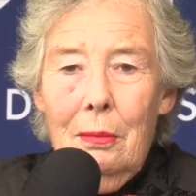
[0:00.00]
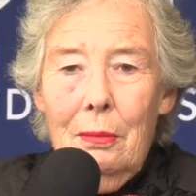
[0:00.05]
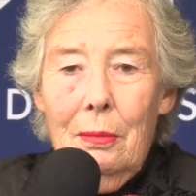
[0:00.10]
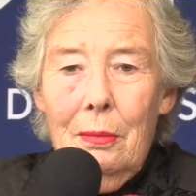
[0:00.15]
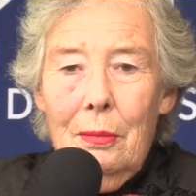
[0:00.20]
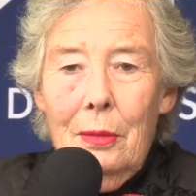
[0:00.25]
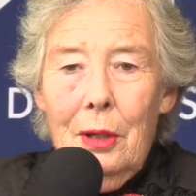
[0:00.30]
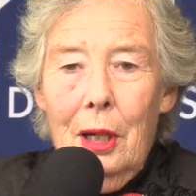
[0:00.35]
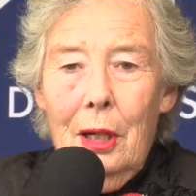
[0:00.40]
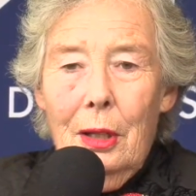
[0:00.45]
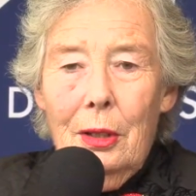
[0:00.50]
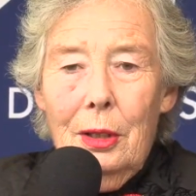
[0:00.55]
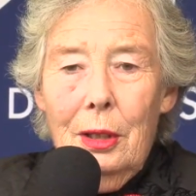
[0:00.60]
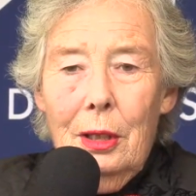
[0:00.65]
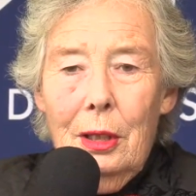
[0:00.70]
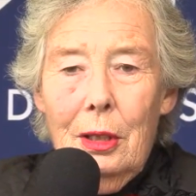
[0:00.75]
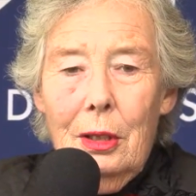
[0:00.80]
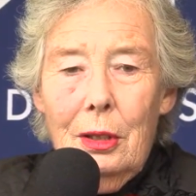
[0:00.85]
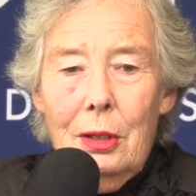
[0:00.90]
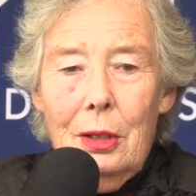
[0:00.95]
I think
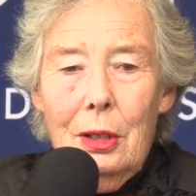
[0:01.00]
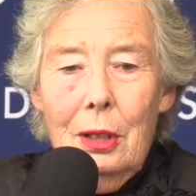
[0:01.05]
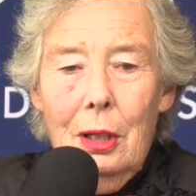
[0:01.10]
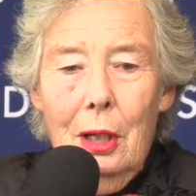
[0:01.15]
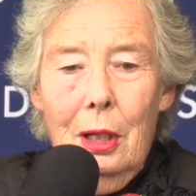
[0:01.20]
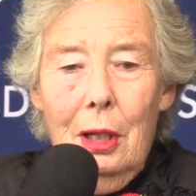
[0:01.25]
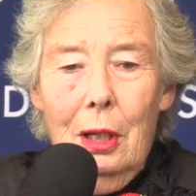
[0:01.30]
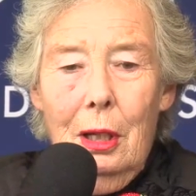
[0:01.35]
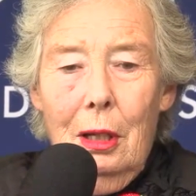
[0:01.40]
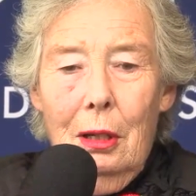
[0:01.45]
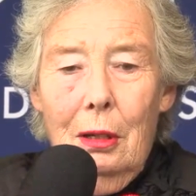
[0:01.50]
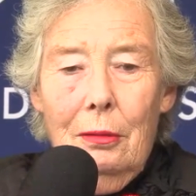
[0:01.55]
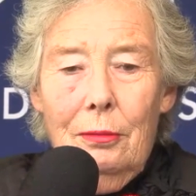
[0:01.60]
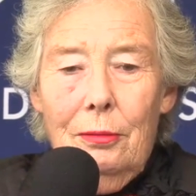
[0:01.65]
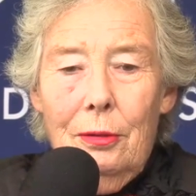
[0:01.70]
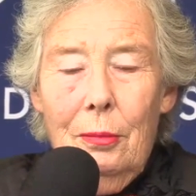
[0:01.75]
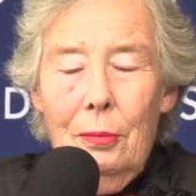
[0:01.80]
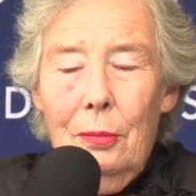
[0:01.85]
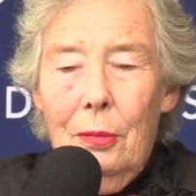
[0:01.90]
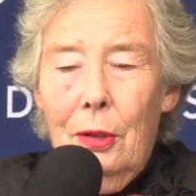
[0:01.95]
it's
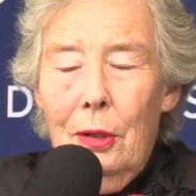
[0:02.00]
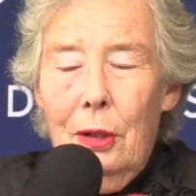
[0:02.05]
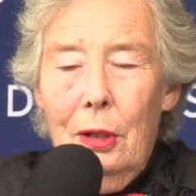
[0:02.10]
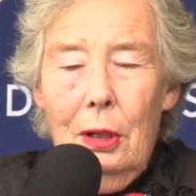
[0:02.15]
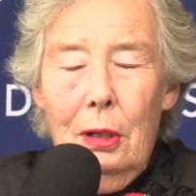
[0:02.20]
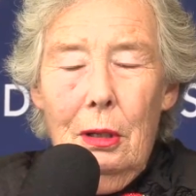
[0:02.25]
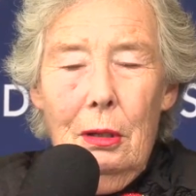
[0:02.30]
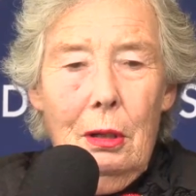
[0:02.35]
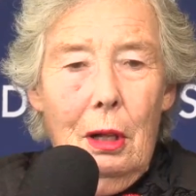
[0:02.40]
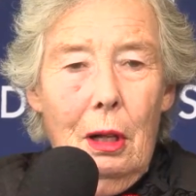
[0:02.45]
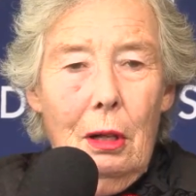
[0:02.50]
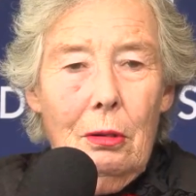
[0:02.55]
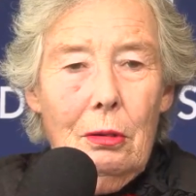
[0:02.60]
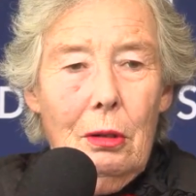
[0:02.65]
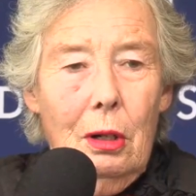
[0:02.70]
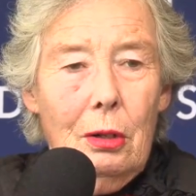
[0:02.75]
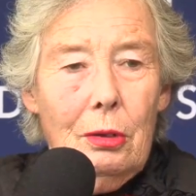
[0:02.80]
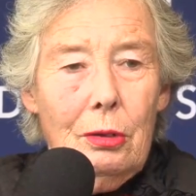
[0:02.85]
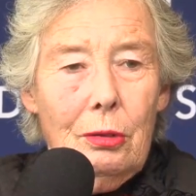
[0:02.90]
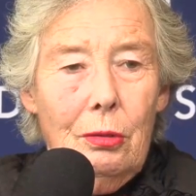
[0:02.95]
from,
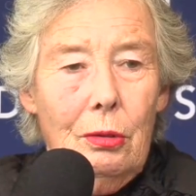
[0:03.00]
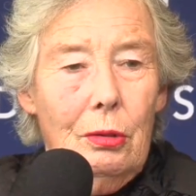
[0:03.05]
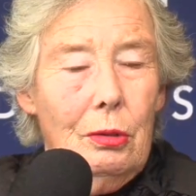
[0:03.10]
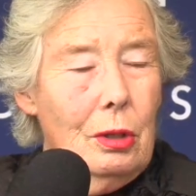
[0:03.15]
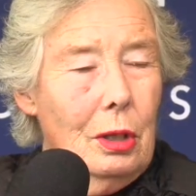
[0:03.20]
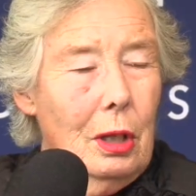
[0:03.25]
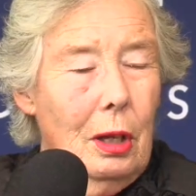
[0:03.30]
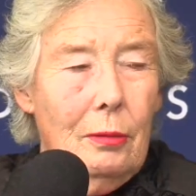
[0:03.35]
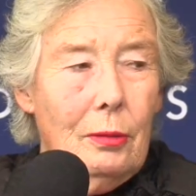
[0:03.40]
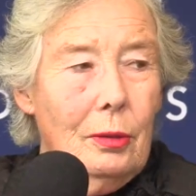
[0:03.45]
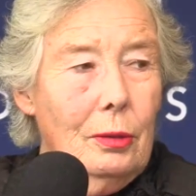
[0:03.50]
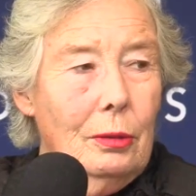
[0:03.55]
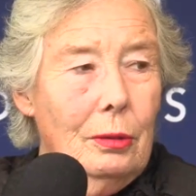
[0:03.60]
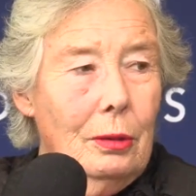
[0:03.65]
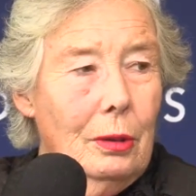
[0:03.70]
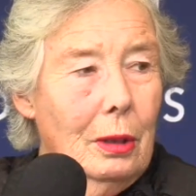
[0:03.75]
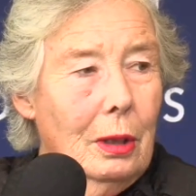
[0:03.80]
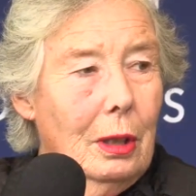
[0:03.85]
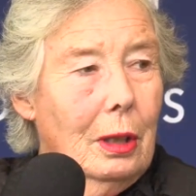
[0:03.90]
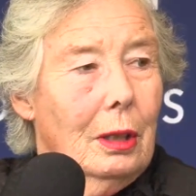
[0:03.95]
grassroots level
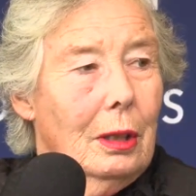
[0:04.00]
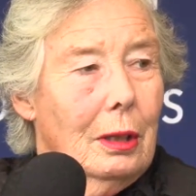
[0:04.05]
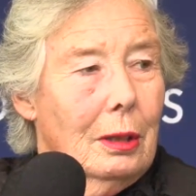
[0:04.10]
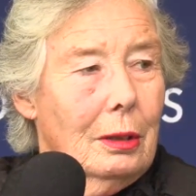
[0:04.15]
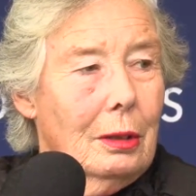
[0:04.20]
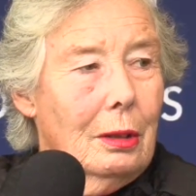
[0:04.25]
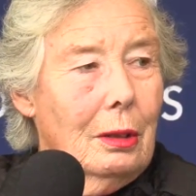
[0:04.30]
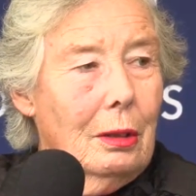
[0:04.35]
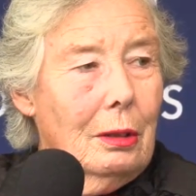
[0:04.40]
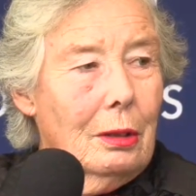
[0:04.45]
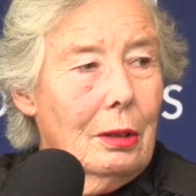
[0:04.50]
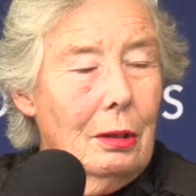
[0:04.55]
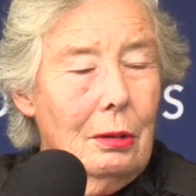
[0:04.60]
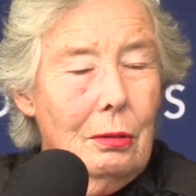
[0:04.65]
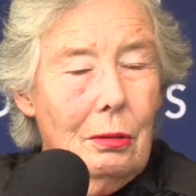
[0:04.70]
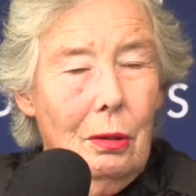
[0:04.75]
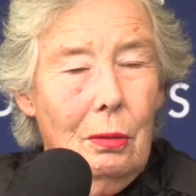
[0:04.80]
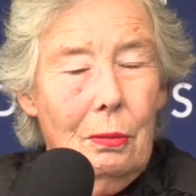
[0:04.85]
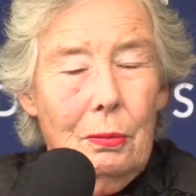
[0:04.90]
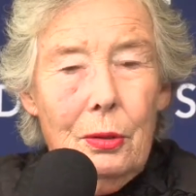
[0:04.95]
to
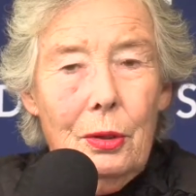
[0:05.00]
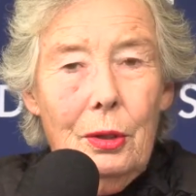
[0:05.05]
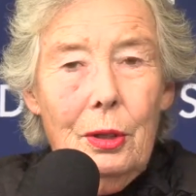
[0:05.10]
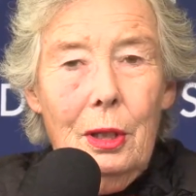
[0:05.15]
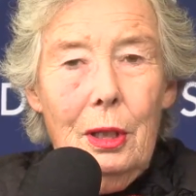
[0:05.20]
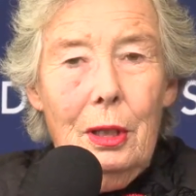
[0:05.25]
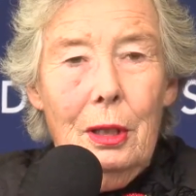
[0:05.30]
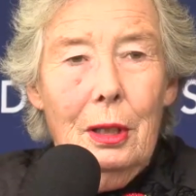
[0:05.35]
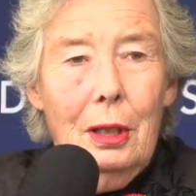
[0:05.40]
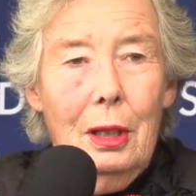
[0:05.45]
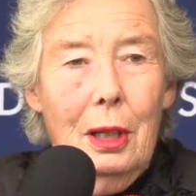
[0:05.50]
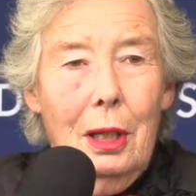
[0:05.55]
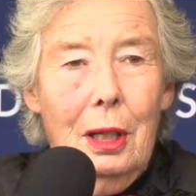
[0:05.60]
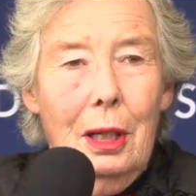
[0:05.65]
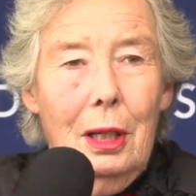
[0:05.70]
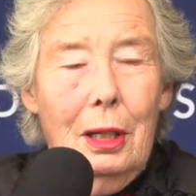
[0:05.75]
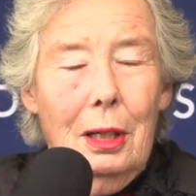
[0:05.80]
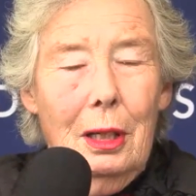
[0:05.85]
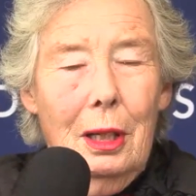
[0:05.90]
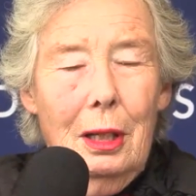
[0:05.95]
Grand Prix.
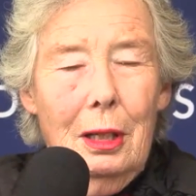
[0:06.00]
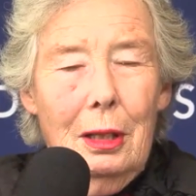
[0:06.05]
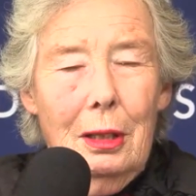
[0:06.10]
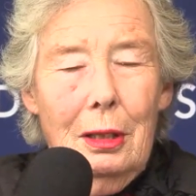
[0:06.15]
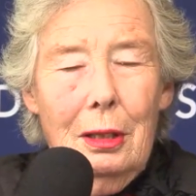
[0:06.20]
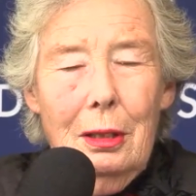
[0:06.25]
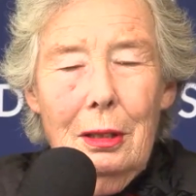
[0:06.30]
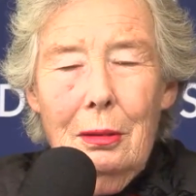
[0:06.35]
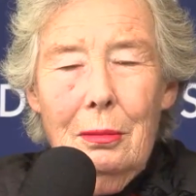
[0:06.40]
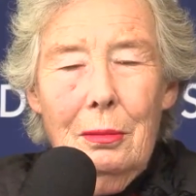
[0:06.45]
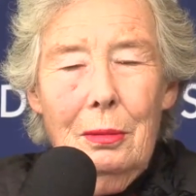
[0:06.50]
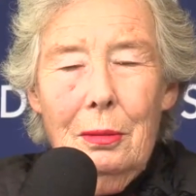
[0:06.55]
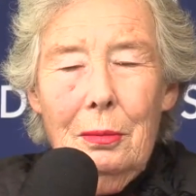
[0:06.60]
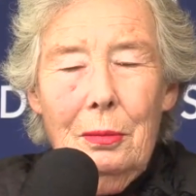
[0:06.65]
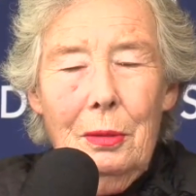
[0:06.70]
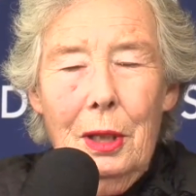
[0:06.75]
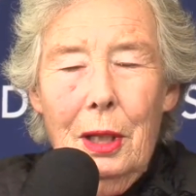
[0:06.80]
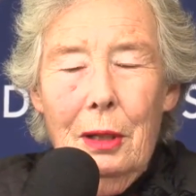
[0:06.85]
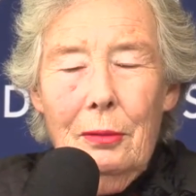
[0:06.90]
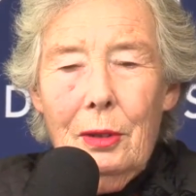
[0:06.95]
We
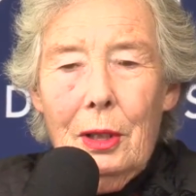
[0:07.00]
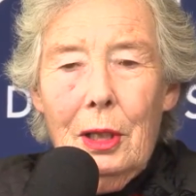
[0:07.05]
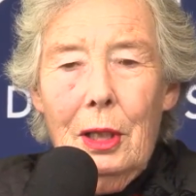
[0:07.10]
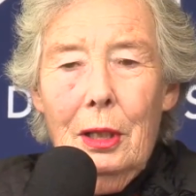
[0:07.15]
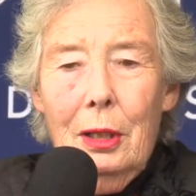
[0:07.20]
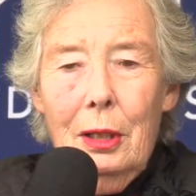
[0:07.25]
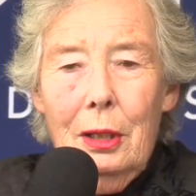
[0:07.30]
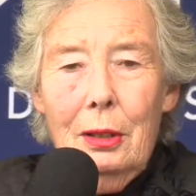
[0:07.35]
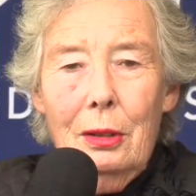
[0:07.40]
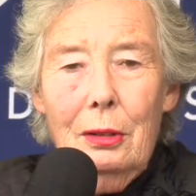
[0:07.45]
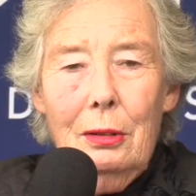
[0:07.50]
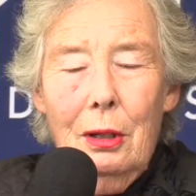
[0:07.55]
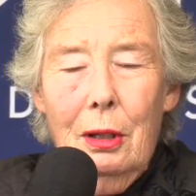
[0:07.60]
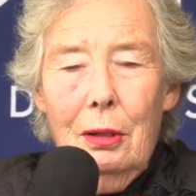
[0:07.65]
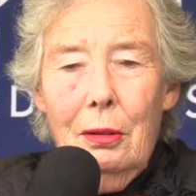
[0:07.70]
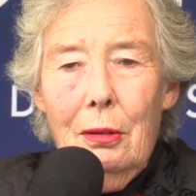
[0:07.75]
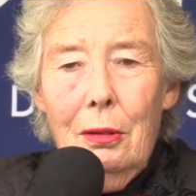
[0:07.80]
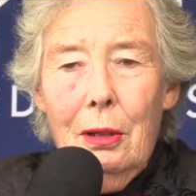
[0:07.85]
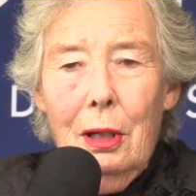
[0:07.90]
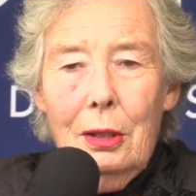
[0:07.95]
have a client,
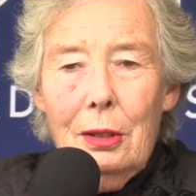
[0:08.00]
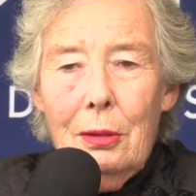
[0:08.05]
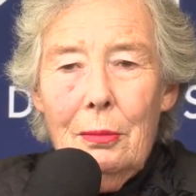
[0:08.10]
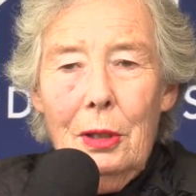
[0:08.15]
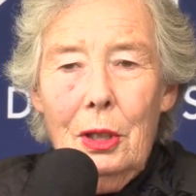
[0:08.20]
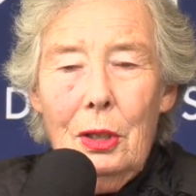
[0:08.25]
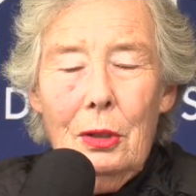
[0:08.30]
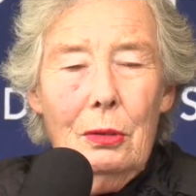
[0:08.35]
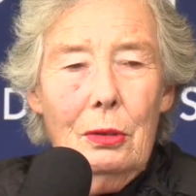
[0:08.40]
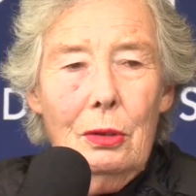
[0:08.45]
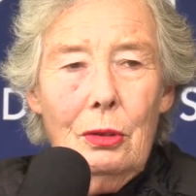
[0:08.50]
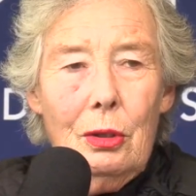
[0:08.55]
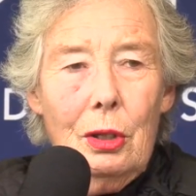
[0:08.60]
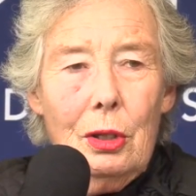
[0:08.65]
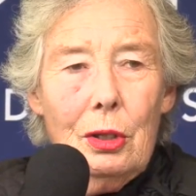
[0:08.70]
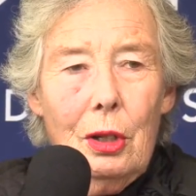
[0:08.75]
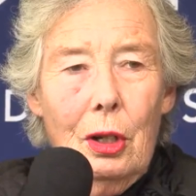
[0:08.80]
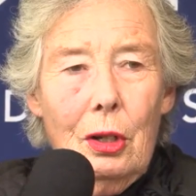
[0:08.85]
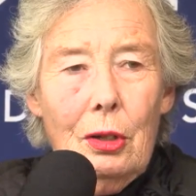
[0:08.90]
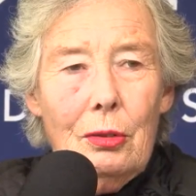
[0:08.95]
who hasn't been doing
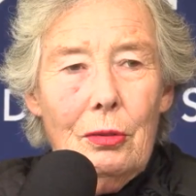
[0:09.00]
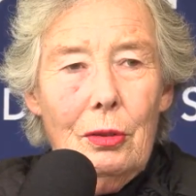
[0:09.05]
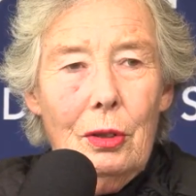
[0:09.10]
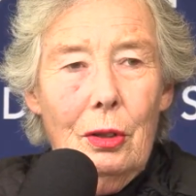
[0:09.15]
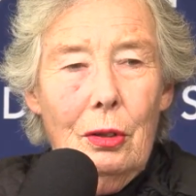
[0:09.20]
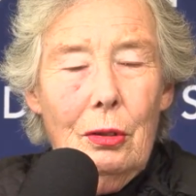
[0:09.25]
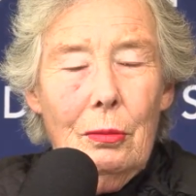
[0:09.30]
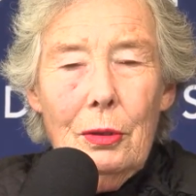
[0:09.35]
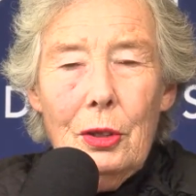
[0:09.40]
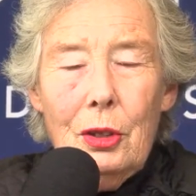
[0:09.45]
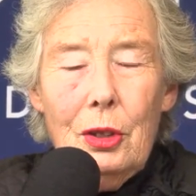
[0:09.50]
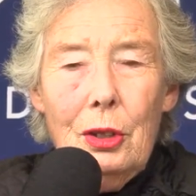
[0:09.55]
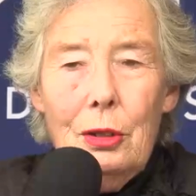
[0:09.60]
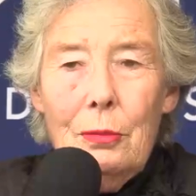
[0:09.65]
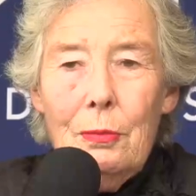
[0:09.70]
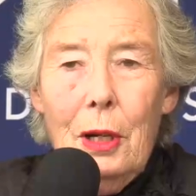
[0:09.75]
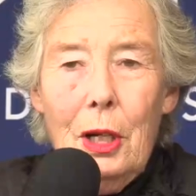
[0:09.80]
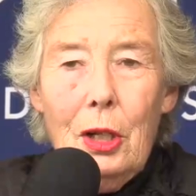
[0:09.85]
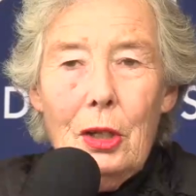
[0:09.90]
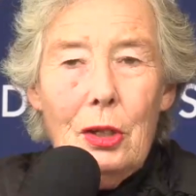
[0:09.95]
dressage for long, which she's
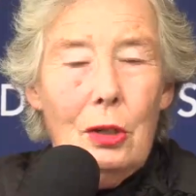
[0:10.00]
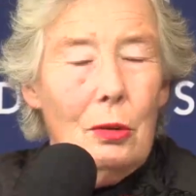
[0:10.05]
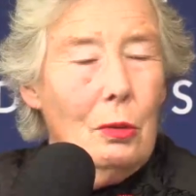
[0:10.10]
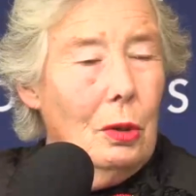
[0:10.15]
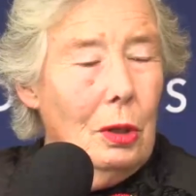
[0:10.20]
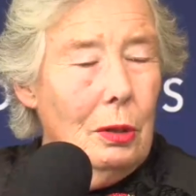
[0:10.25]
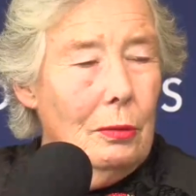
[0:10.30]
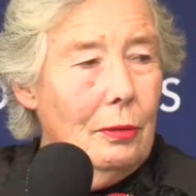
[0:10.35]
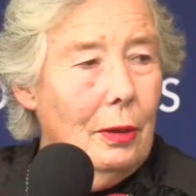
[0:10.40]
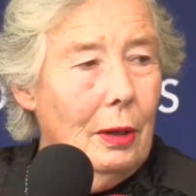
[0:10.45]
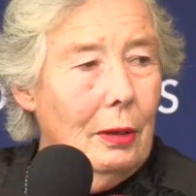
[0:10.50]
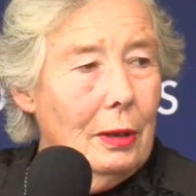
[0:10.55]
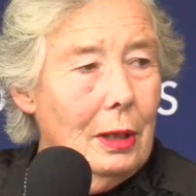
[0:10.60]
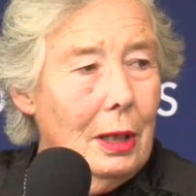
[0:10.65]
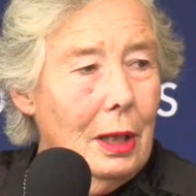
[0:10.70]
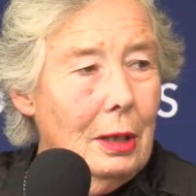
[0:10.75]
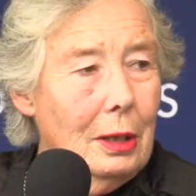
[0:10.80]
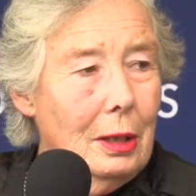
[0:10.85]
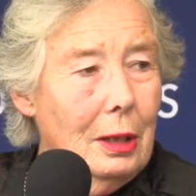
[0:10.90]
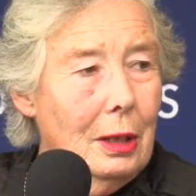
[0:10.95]
managed to qualify to
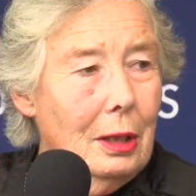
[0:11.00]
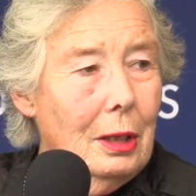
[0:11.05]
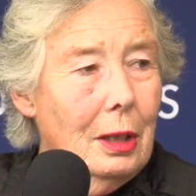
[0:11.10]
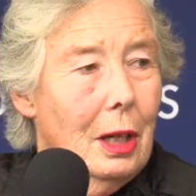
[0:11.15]
get here.